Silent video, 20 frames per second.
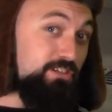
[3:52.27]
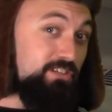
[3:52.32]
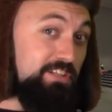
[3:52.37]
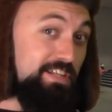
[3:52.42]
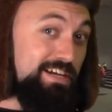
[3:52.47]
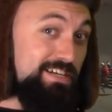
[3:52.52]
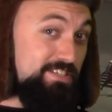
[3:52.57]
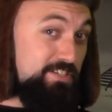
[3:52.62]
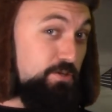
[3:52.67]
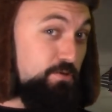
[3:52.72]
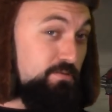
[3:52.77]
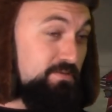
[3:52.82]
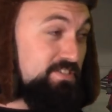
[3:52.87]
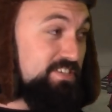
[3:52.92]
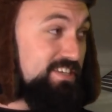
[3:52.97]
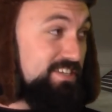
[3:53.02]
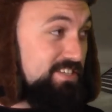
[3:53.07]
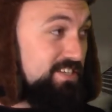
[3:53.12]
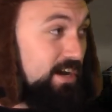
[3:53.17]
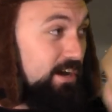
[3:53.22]
class to
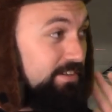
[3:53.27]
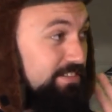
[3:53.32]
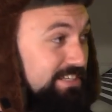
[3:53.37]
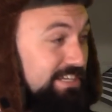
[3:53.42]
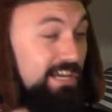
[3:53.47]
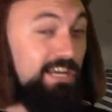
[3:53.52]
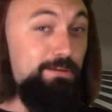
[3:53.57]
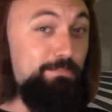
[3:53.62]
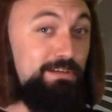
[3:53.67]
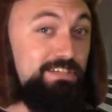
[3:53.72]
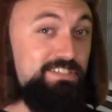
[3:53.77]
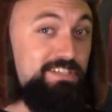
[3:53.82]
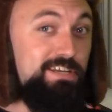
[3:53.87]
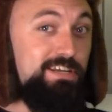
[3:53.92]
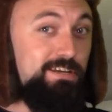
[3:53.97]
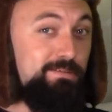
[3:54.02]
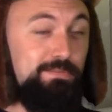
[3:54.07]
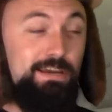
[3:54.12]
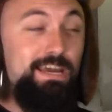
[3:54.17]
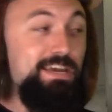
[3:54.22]
exist on the enemy
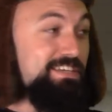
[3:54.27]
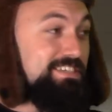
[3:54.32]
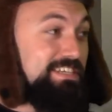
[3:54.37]
team